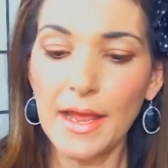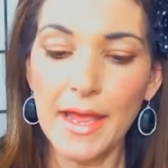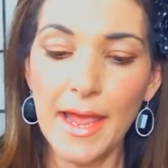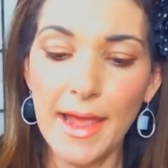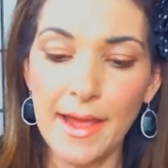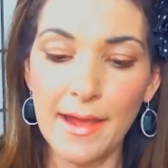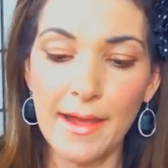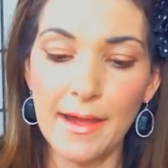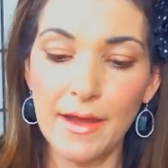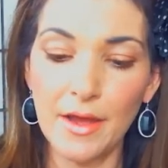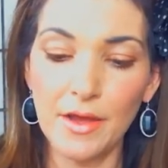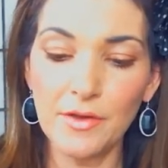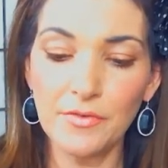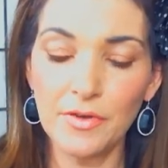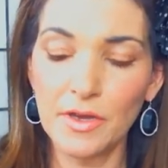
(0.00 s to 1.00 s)

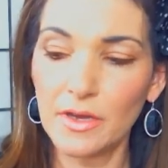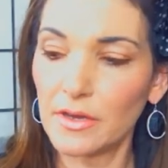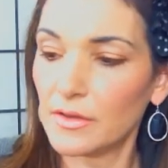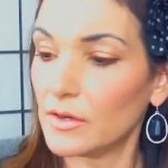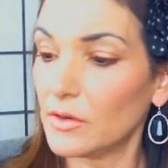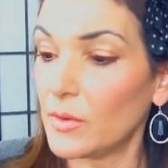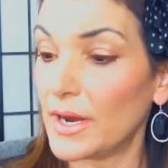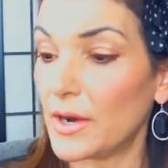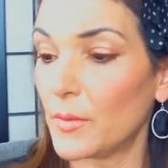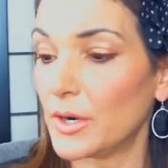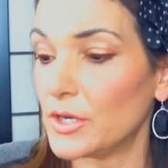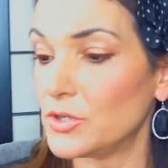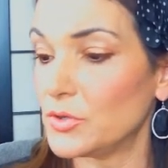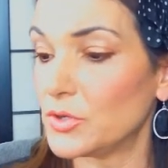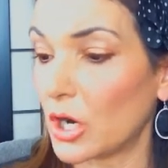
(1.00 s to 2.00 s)
have, oh, I don't want to
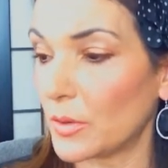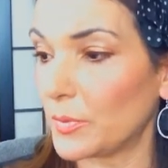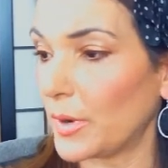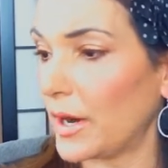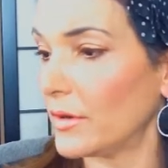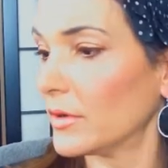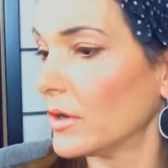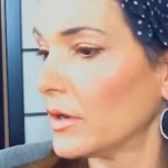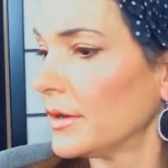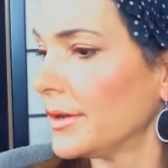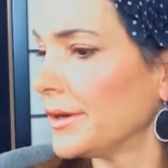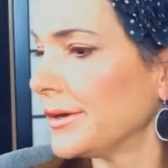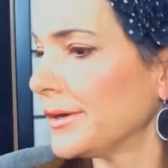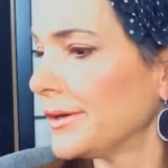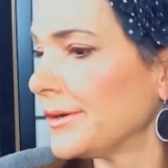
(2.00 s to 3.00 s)
do dark
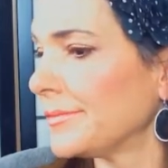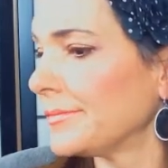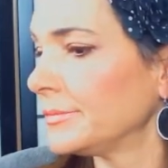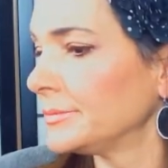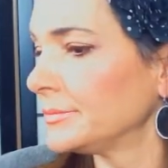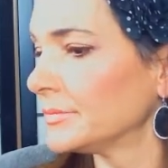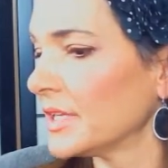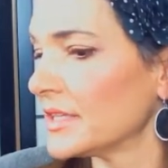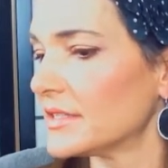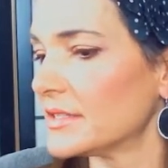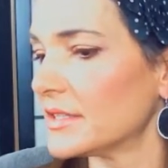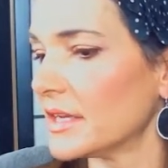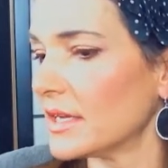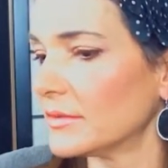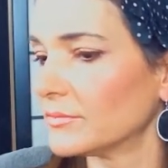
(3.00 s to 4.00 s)
brown. Let's
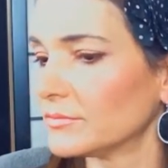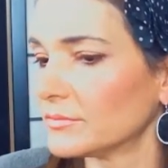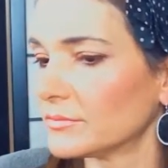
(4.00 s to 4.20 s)
see.